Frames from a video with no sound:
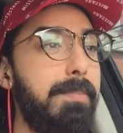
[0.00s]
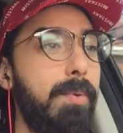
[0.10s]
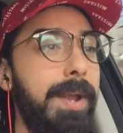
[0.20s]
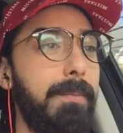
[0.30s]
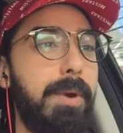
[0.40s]
that
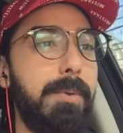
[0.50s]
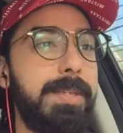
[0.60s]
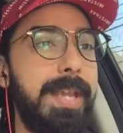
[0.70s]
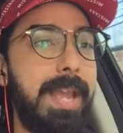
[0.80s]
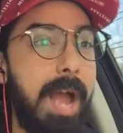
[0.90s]
point where I
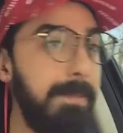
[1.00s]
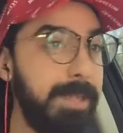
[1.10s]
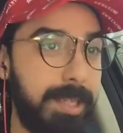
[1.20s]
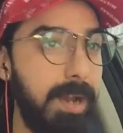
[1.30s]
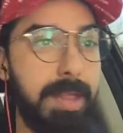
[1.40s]
was like,
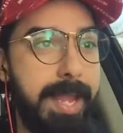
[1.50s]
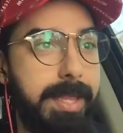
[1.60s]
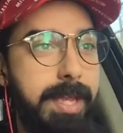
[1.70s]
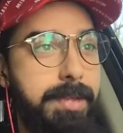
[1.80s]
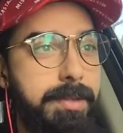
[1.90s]
I'm stuck
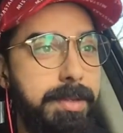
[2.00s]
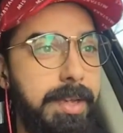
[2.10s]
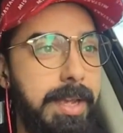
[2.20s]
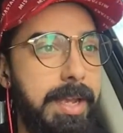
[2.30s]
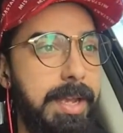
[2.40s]
like this.
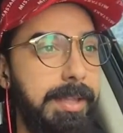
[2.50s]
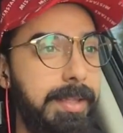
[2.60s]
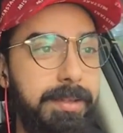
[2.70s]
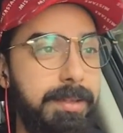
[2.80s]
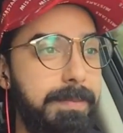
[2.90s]

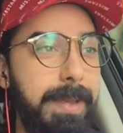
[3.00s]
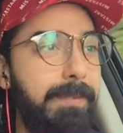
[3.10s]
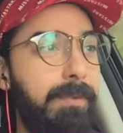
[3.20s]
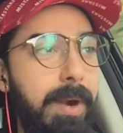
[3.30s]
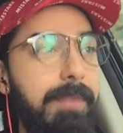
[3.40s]
This is
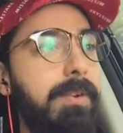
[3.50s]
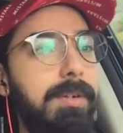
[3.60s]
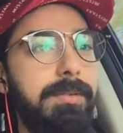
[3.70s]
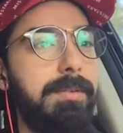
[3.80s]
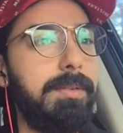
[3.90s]
me forever.
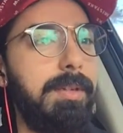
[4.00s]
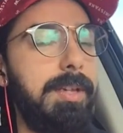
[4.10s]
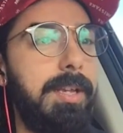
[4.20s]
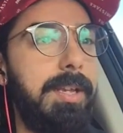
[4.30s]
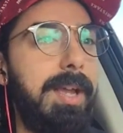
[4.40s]

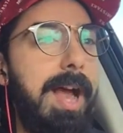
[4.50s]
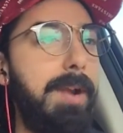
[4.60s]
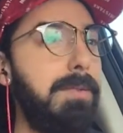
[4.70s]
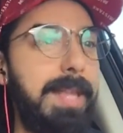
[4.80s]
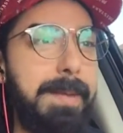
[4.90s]

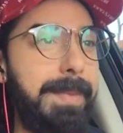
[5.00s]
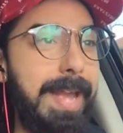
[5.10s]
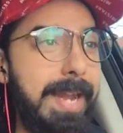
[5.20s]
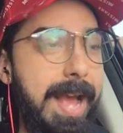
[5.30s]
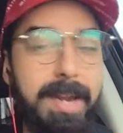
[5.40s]
I don't think I'm
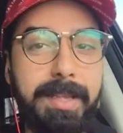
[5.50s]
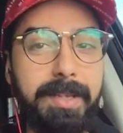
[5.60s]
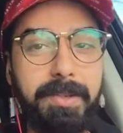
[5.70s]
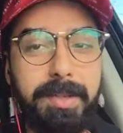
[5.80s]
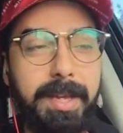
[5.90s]
getting out of
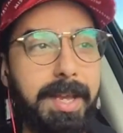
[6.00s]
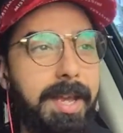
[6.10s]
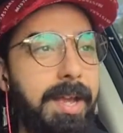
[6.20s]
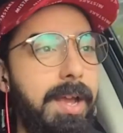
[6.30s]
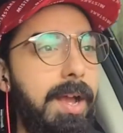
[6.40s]
this.
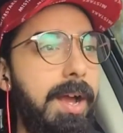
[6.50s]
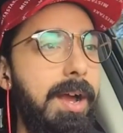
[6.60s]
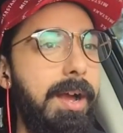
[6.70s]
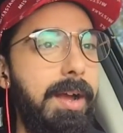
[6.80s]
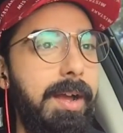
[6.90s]

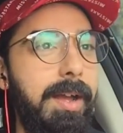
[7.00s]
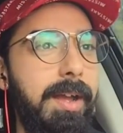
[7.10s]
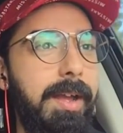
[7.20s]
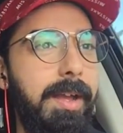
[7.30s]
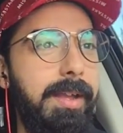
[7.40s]
Uh,
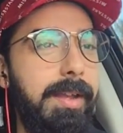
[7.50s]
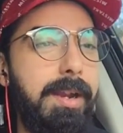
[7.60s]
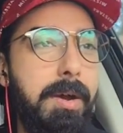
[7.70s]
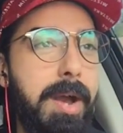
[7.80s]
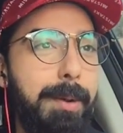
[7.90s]

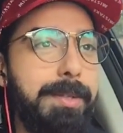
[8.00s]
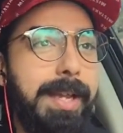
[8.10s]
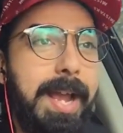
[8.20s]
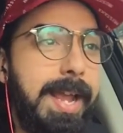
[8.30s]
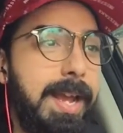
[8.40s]
you know, I
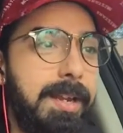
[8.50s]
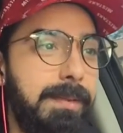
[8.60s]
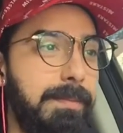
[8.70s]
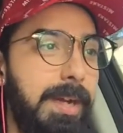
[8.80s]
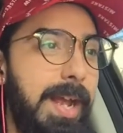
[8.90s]
was like, I
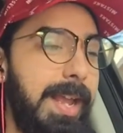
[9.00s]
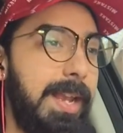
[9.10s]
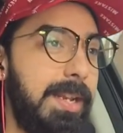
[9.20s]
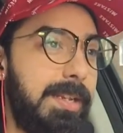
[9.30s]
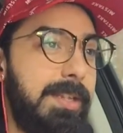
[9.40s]
gotta, I
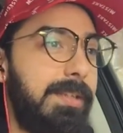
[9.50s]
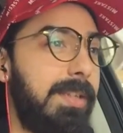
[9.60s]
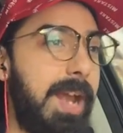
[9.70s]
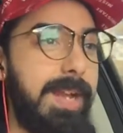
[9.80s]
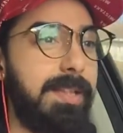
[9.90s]
gotta
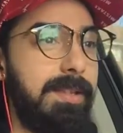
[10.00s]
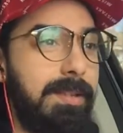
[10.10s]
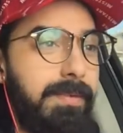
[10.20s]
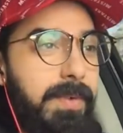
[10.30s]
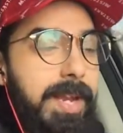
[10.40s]
just
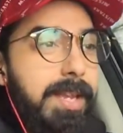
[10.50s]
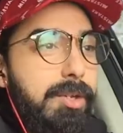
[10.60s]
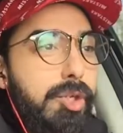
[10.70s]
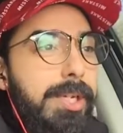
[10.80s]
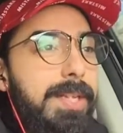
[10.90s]
tighten the
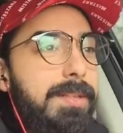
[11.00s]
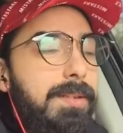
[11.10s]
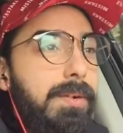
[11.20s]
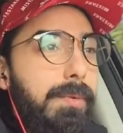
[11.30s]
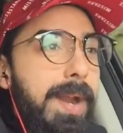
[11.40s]
fucking
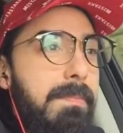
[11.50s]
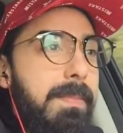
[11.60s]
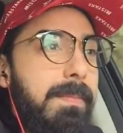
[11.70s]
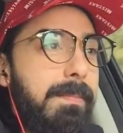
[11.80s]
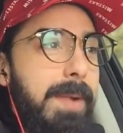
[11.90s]
sheets
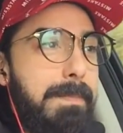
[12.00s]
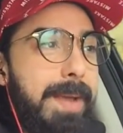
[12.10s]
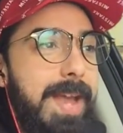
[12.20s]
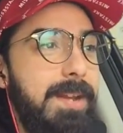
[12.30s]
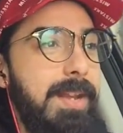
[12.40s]
around my
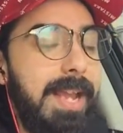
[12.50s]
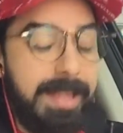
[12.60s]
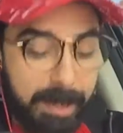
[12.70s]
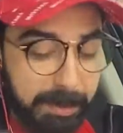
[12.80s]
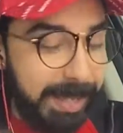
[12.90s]
bed.
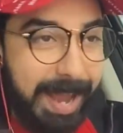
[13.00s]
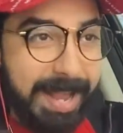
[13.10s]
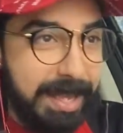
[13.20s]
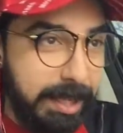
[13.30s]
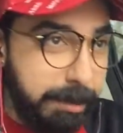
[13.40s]
And then I was like,
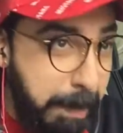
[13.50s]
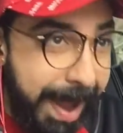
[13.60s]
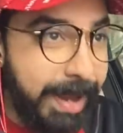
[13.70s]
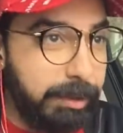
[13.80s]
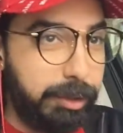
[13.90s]
I think these
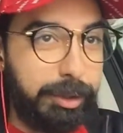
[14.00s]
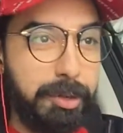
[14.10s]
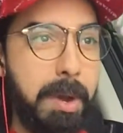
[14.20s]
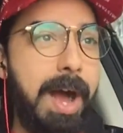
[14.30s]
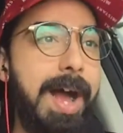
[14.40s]
pants are
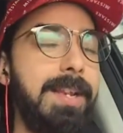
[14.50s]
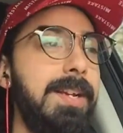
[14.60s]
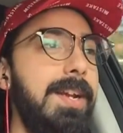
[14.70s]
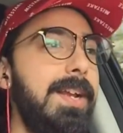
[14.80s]
too hot.